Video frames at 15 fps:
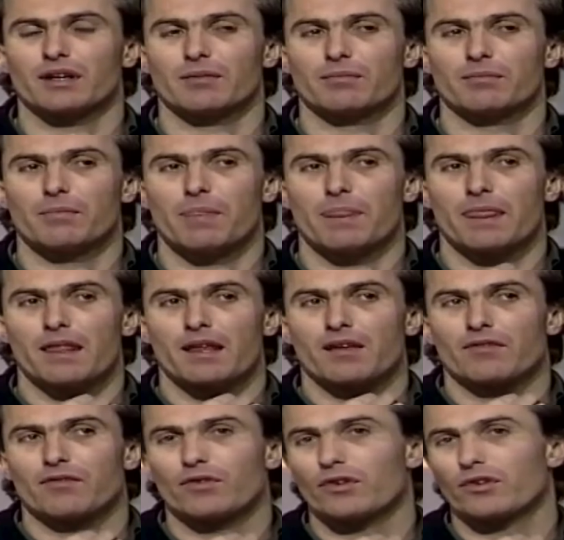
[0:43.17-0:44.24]
We
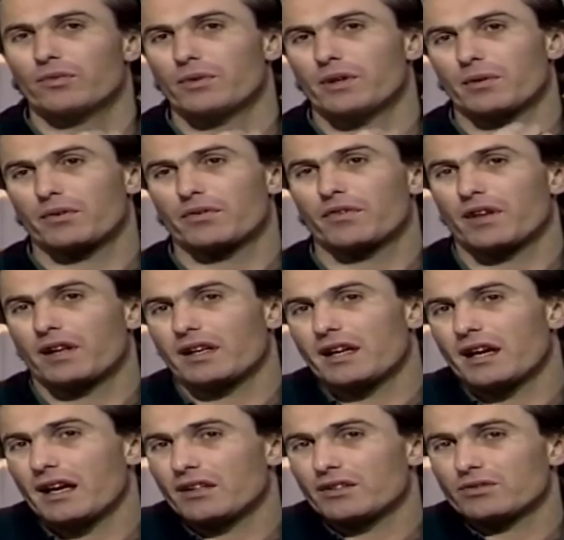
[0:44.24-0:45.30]
first week was
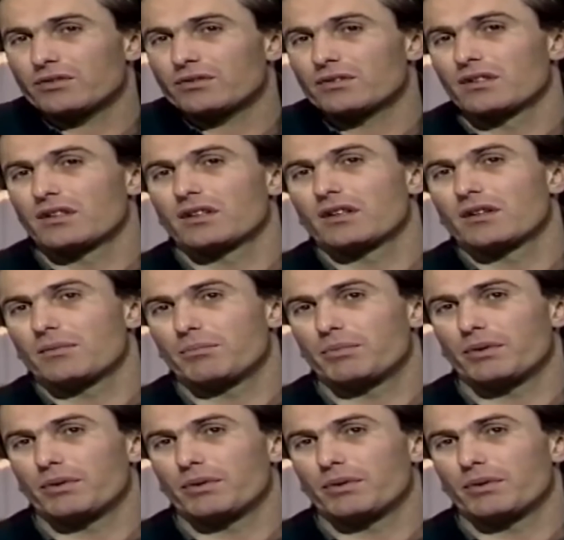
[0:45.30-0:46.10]
fairly casual.